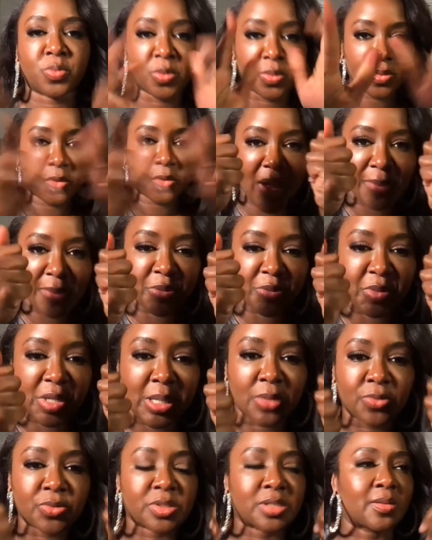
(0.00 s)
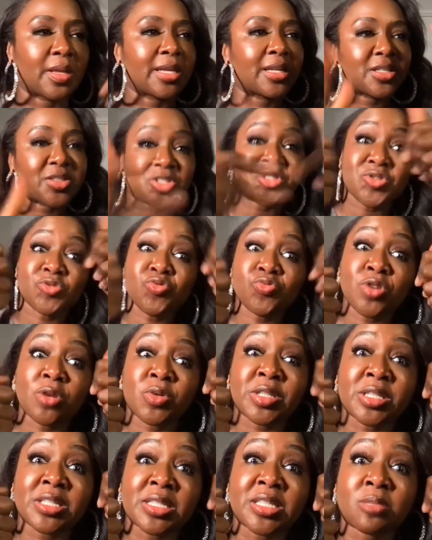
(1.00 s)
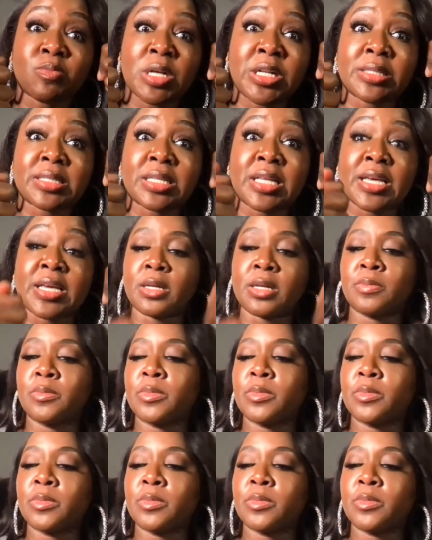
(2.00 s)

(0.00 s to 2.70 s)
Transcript: grab them close. Like, do you know what this smells like?